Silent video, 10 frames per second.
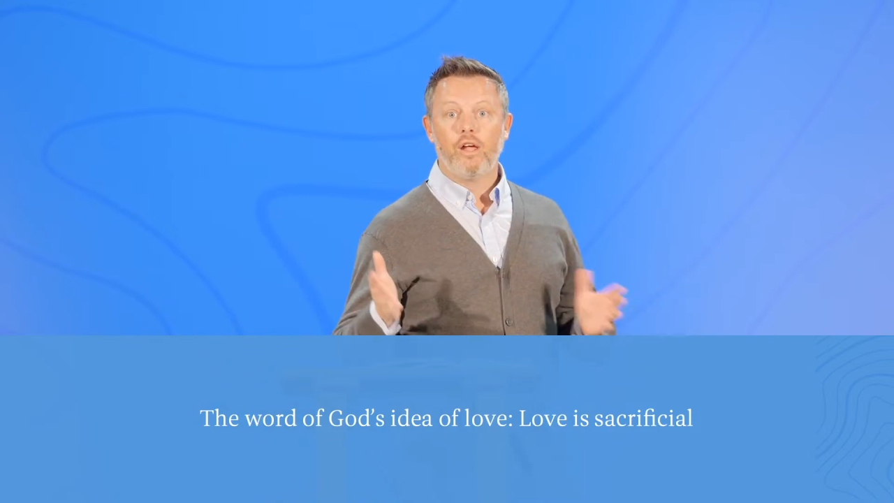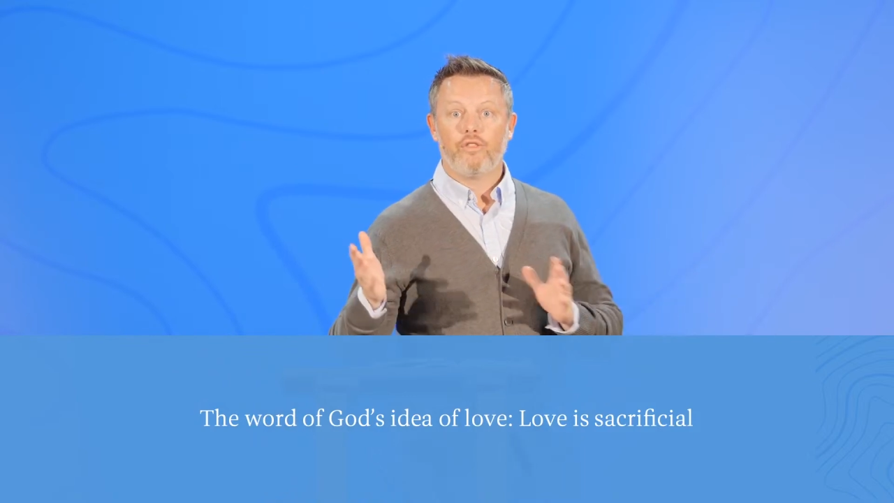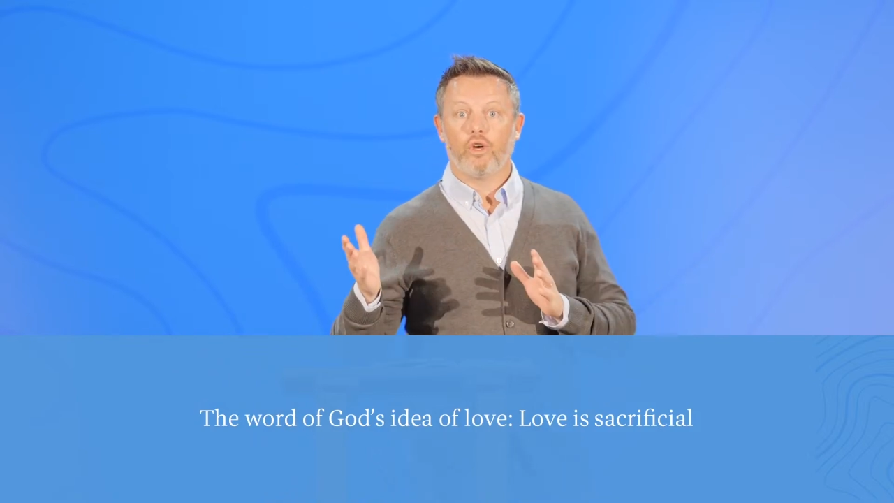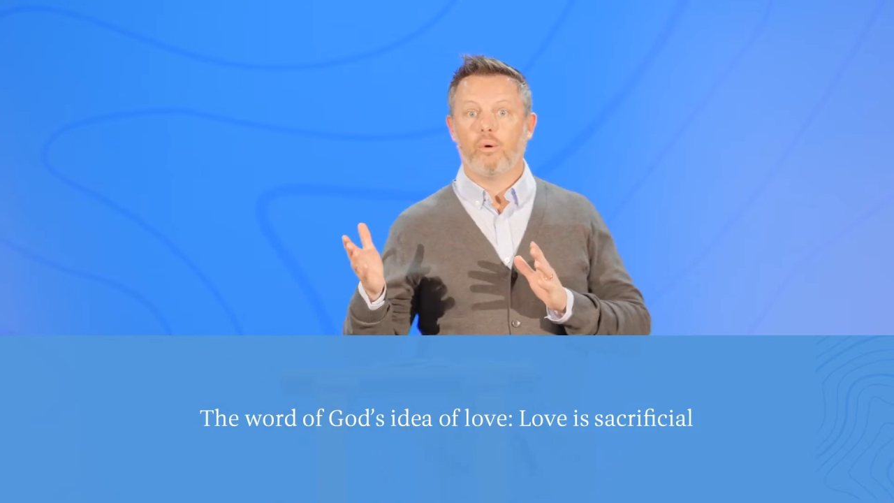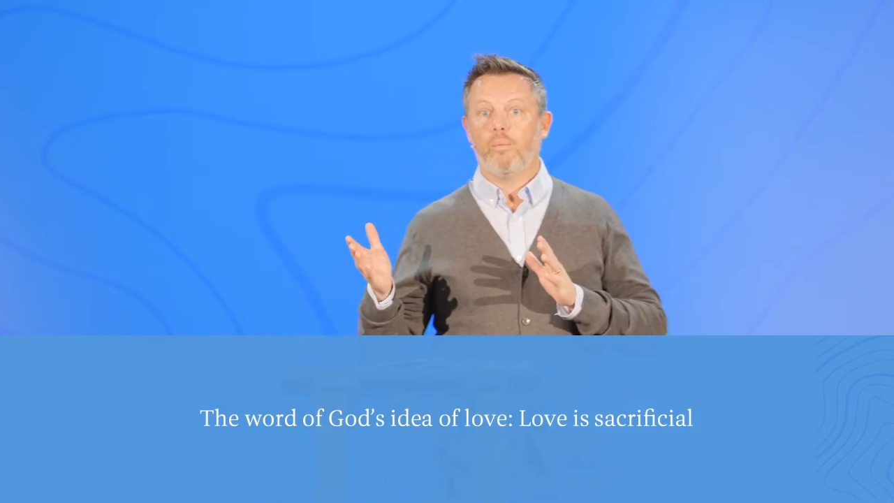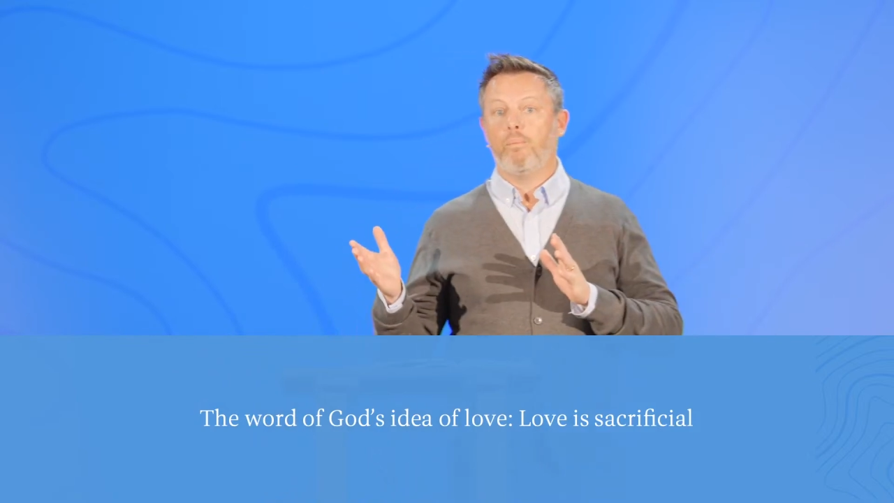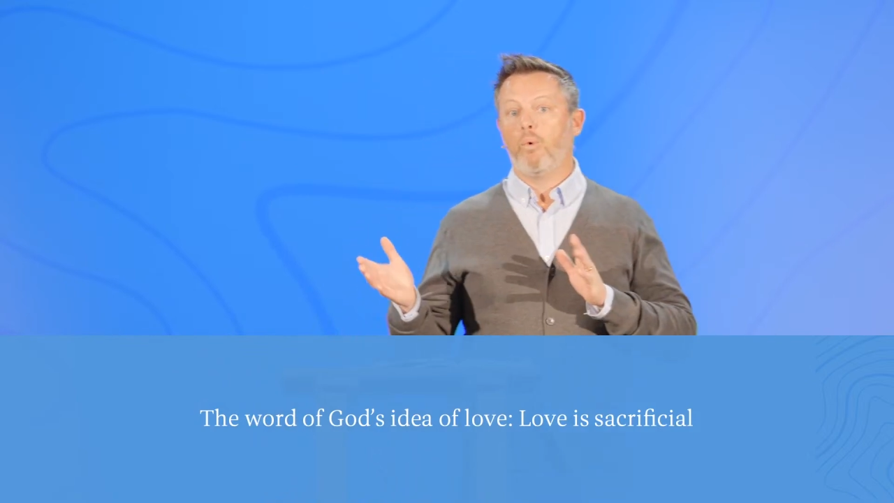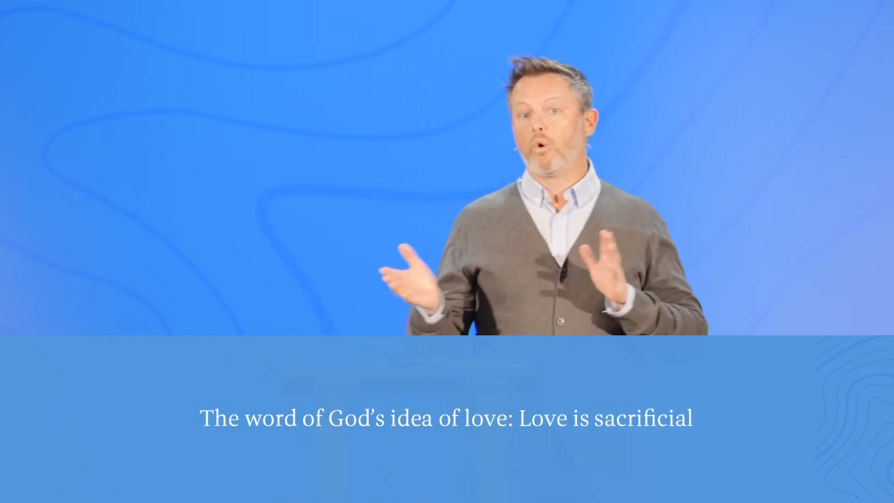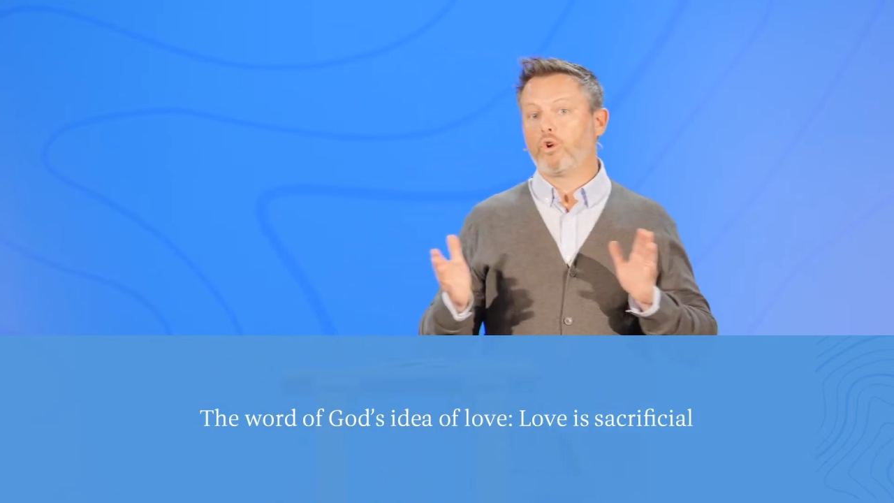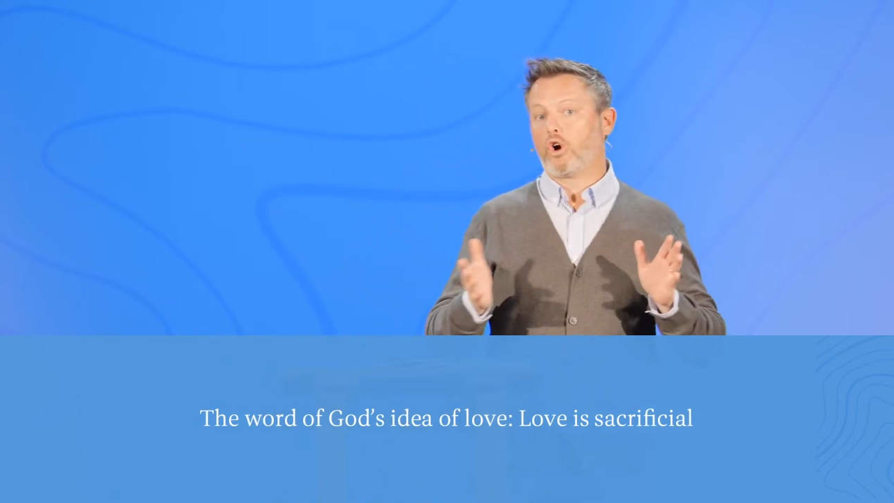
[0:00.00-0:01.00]
The
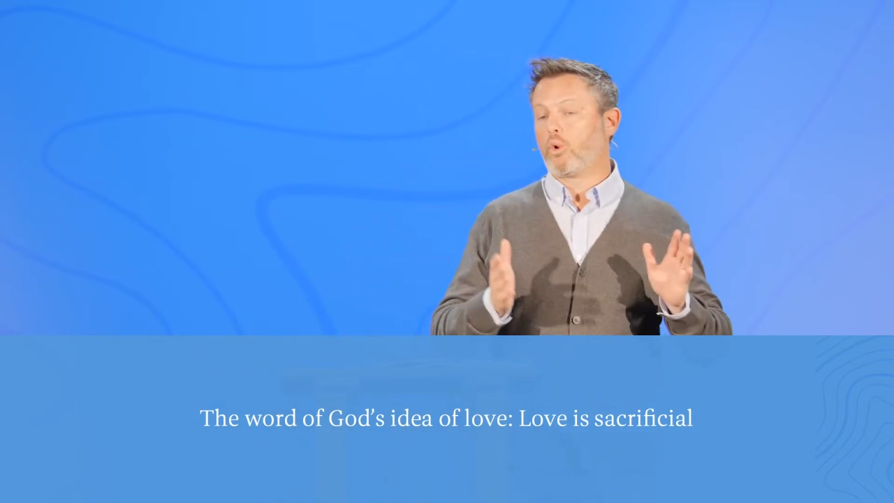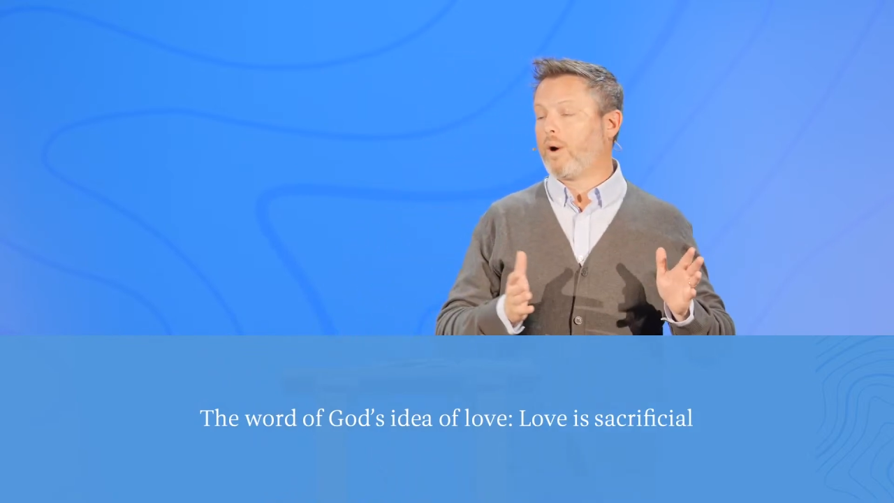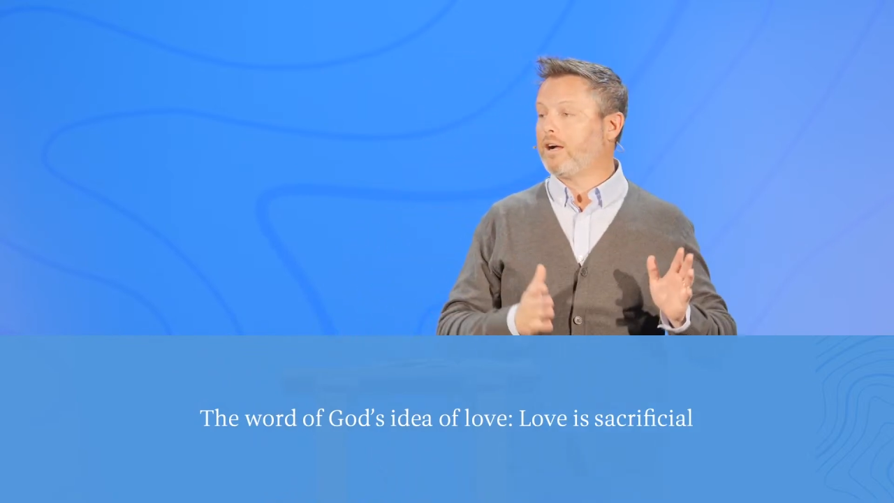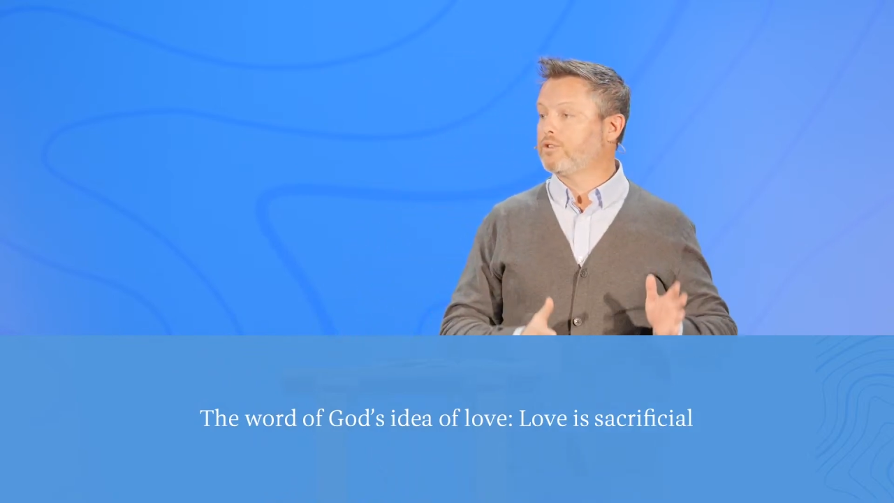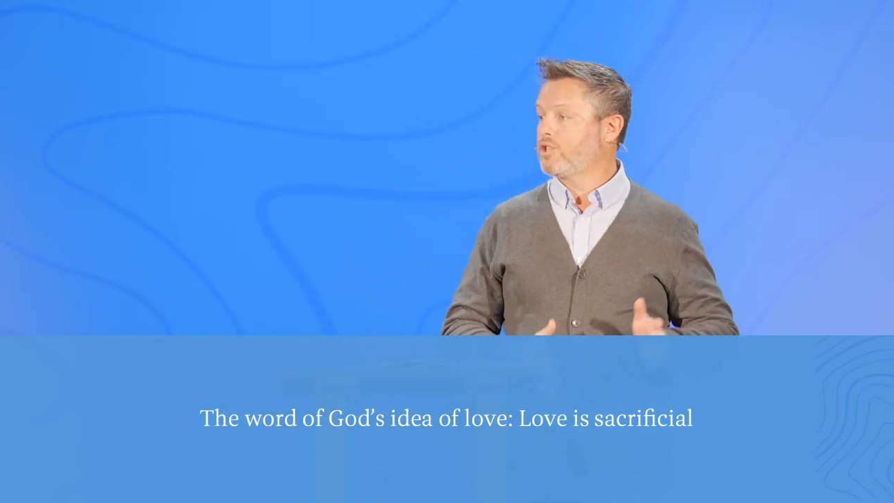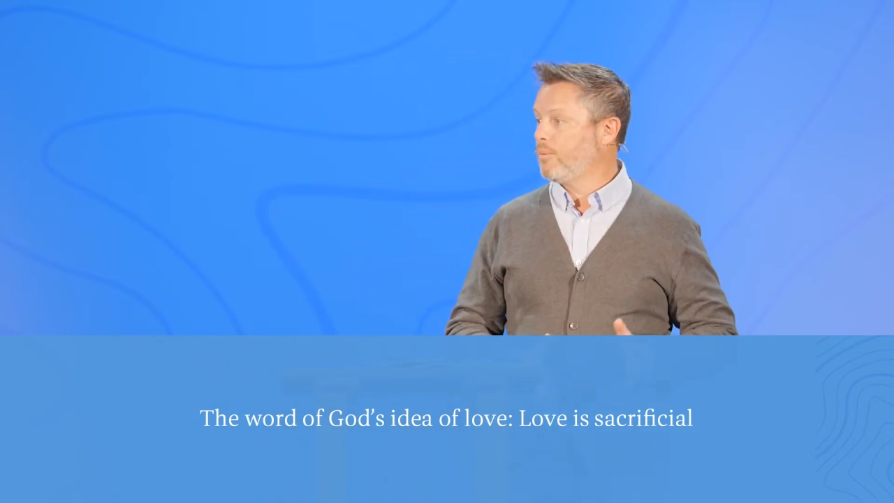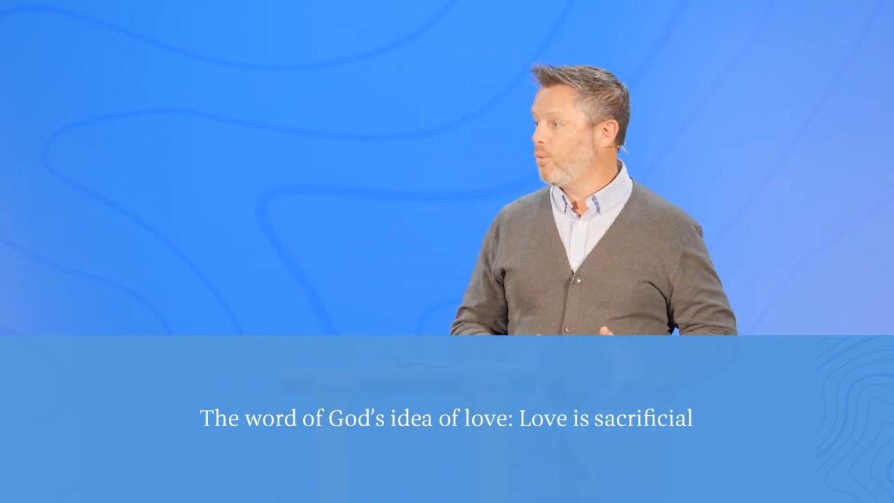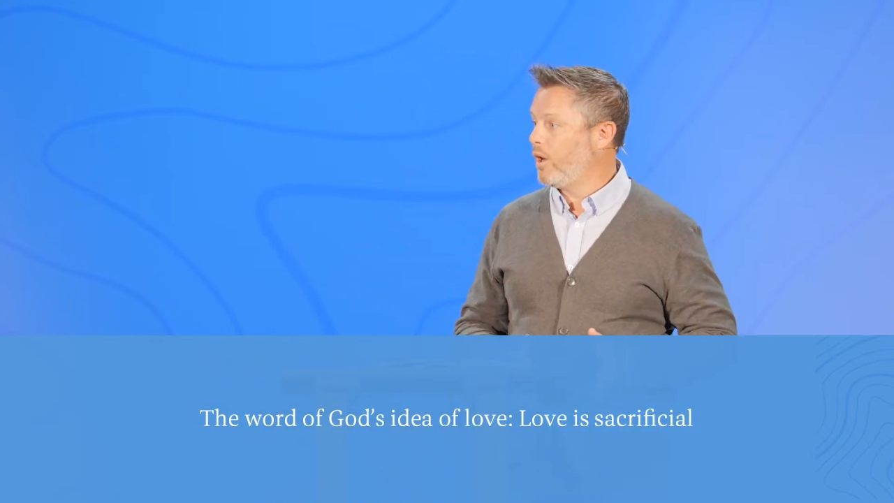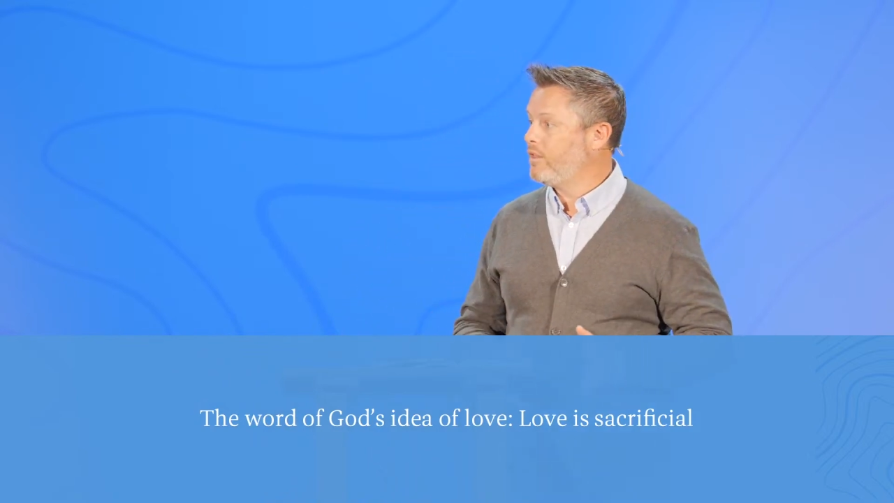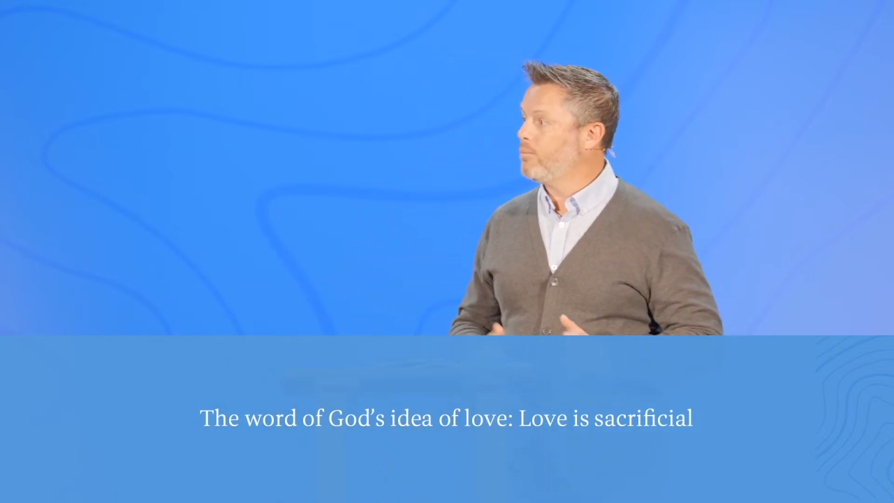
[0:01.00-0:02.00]
more you're around someone,